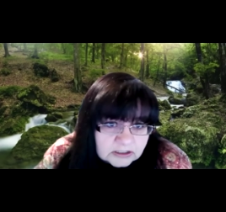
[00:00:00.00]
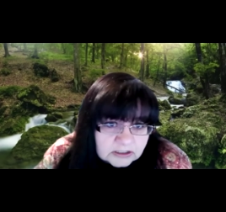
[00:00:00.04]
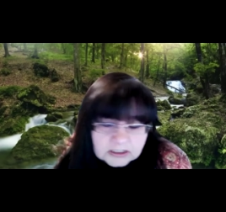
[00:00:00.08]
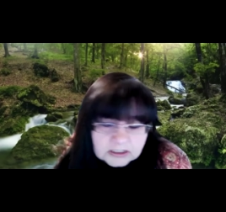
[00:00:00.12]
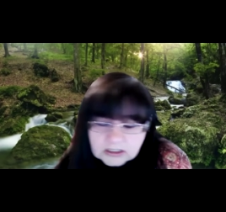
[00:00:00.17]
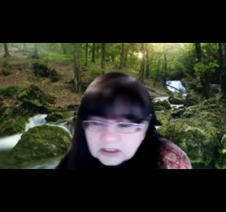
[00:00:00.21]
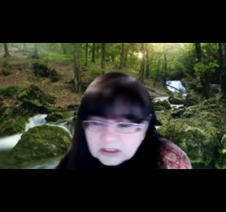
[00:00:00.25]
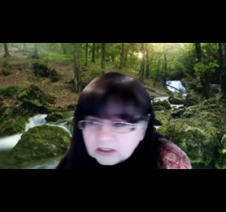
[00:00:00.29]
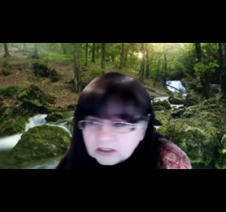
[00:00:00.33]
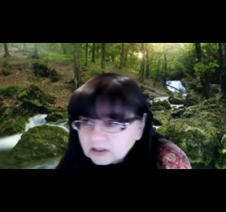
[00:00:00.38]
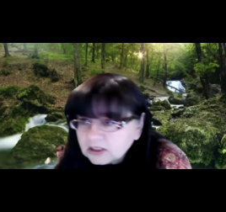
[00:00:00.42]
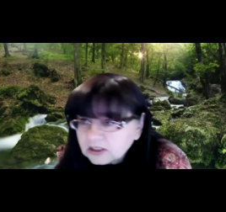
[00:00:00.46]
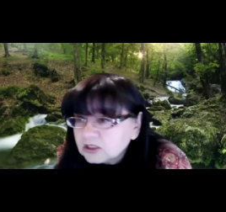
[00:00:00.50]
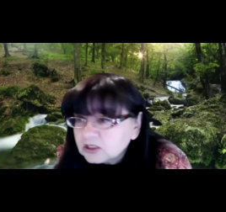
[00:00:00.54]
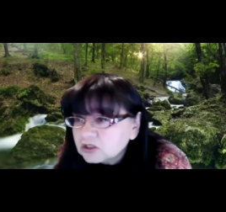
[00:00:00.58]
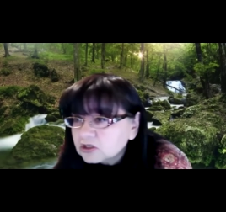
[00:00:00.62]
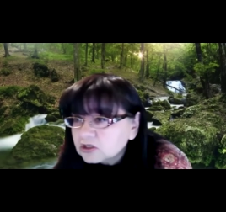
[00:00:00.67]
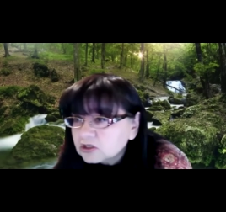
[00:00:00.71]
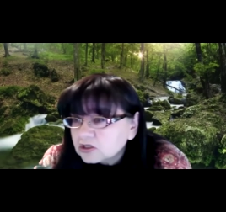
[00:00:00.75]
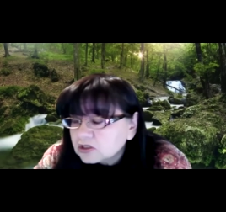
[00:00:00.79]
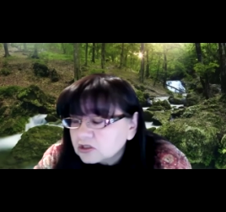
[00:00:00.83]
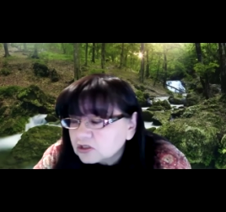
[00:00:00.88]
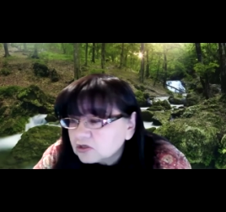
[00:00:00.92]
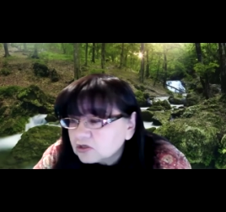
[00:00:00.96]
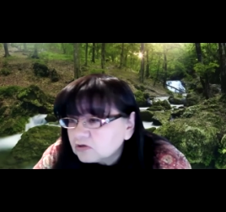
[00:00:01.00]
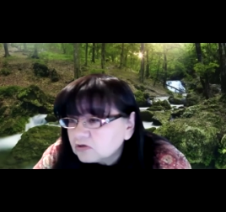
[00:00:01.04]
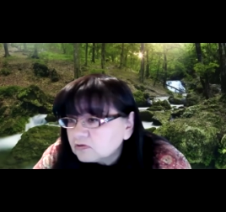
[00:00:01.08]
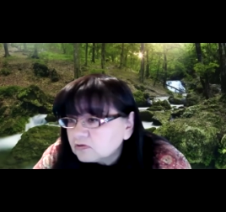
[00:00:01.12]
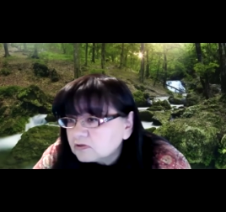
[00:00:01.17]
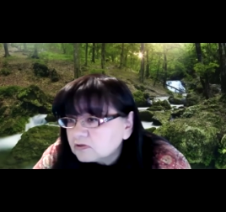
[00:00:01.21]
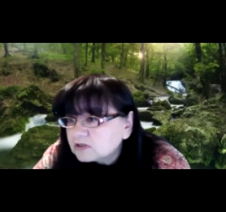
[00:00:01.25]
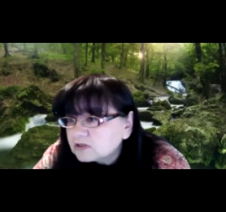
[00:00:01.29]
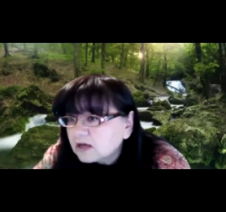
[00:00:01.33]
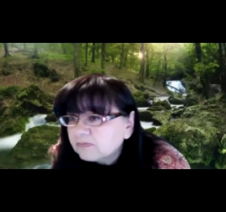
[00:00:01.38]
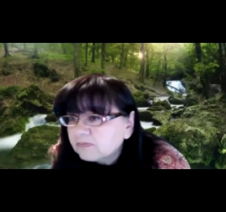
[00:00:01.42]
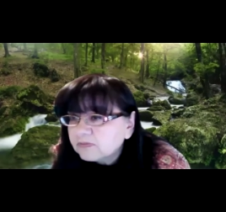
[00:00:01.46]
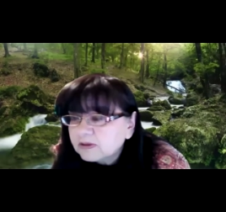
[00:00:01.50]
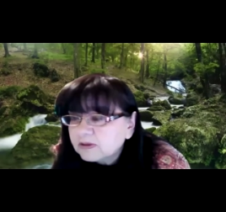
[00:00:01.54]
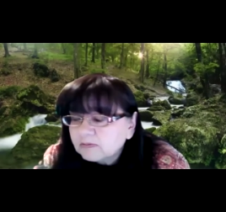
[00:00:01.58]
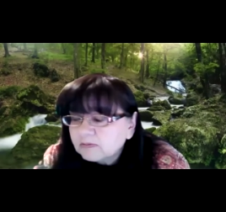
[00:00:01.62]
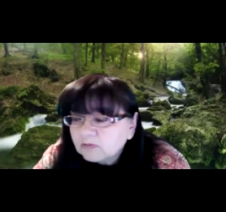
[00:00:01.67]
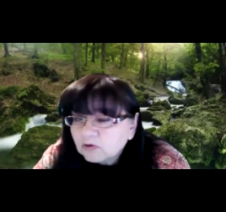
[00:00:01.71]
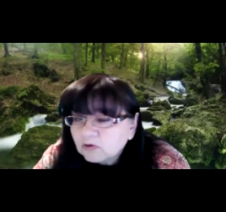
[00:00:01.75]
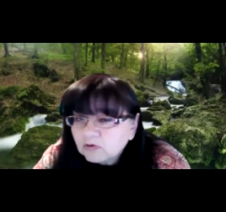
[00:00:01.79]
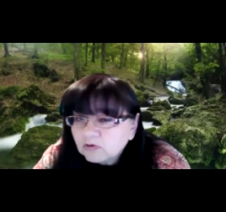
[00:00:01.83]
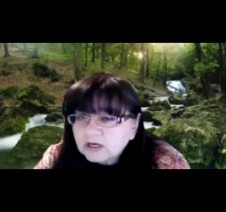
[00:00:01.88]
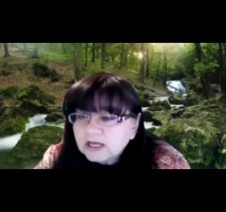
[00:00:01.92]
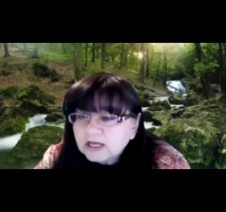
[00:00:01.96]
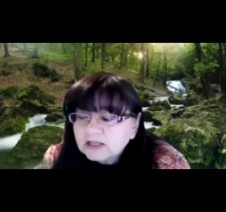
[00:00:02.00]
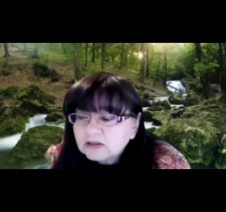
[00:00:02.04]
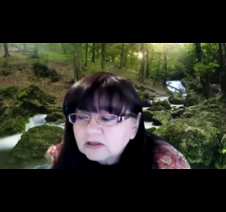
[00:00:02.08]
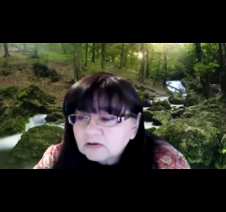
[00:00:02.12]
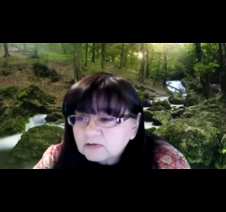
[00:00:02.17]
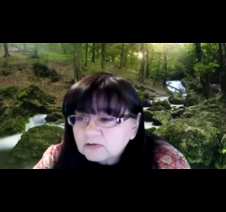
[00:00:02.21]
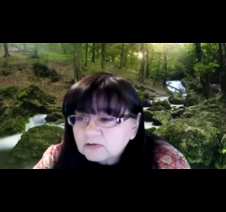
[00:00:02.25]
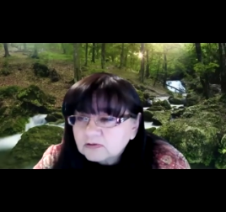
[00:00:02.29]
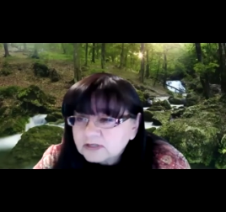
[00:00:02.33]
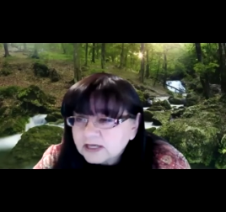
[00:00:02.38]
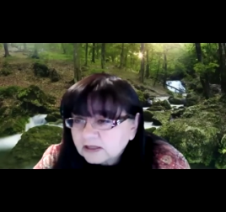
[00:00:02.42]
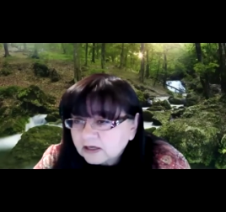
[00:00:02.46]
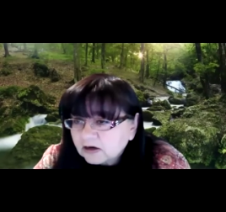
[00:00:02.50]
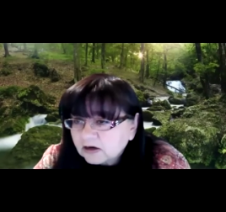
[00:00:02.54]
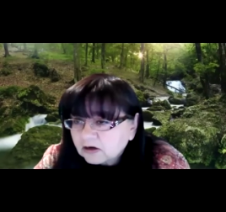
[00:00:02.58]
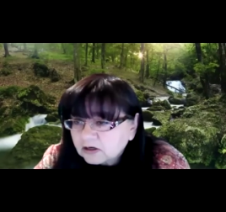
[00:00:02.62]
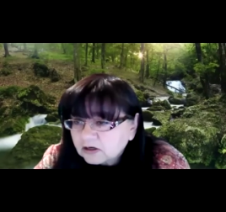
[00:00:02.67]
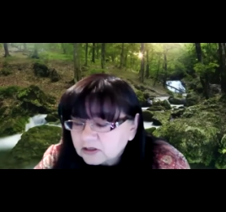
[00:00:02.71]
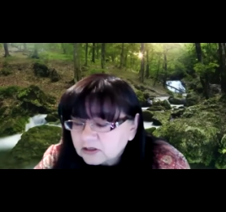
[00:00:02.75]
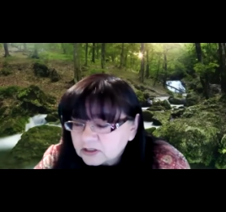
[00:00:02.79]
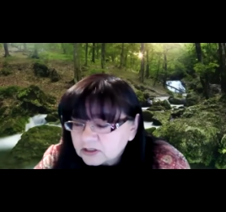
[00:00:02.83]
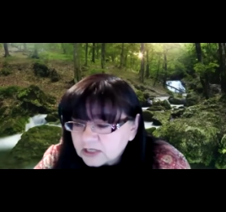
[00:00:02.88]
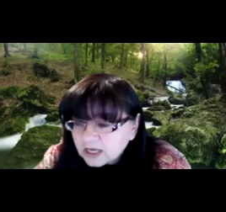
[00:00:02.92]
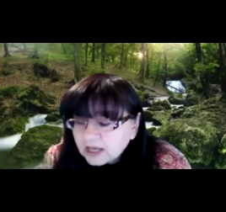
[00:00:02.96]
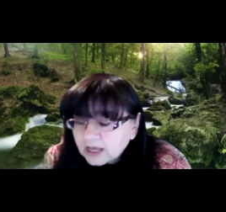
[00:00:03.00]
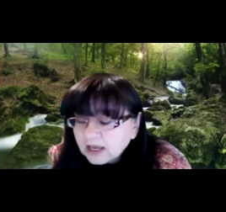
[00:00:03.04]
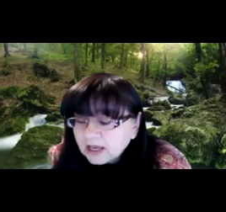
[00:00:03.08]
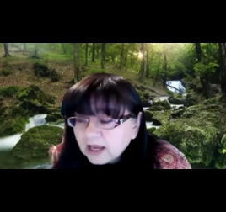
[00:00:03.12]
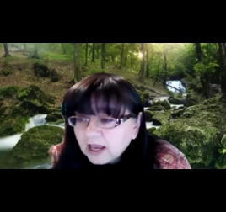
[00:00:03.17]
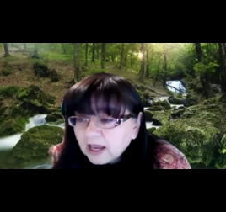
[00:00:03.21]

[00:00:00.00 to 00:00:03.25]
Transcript: teach the students, help them create those LERs,